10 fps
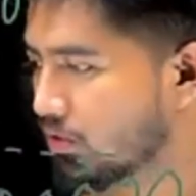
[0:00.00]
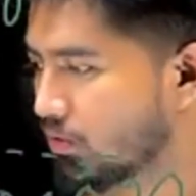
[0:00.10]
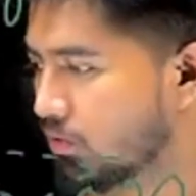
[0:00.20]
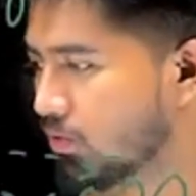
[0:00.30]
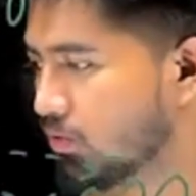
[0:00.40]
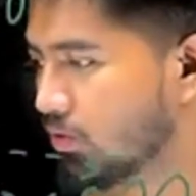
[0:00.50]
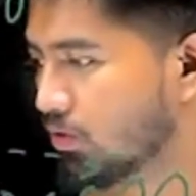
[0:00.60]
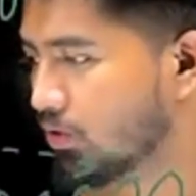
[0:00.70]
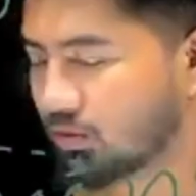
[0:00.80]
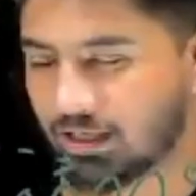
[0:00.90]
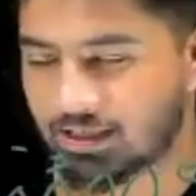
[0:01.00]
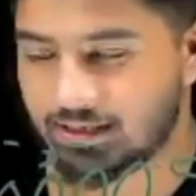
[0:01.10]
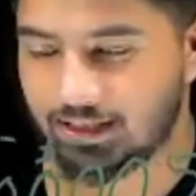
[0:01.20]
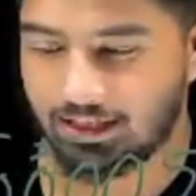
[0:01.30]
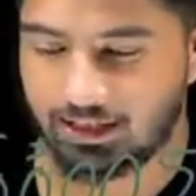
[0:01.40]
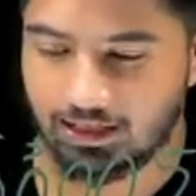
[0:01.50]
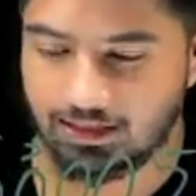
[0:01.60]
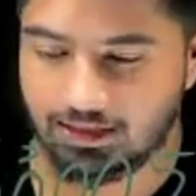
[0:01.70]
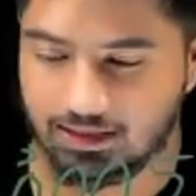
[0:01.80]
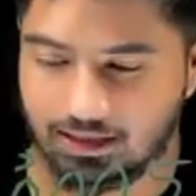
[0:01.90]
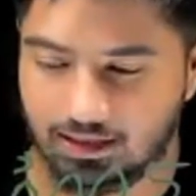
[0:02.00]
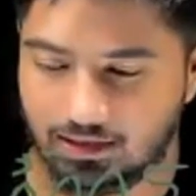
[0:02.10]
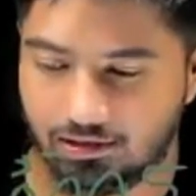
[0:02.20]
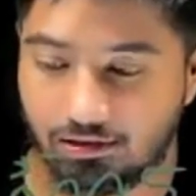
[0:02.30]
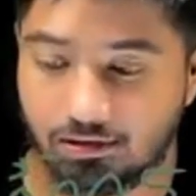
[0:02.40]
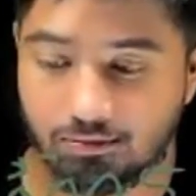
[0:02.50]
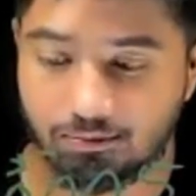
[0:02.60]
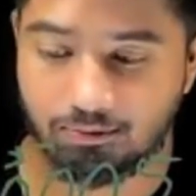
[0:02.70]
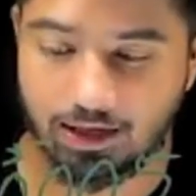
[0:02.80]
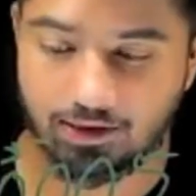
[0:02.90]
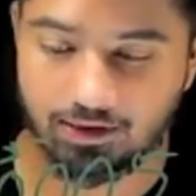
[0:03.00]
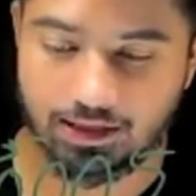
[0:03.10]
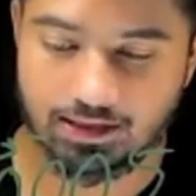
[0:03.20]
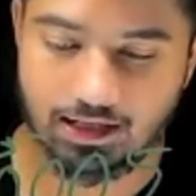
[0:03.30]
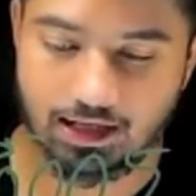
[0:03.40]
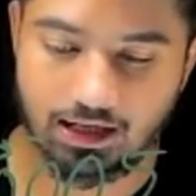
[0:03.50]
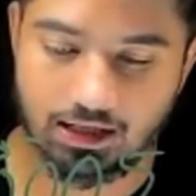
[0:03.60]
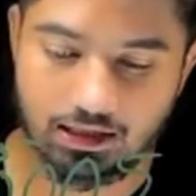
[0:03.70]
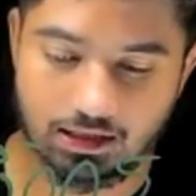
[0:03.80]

O, you can say it as mantissa.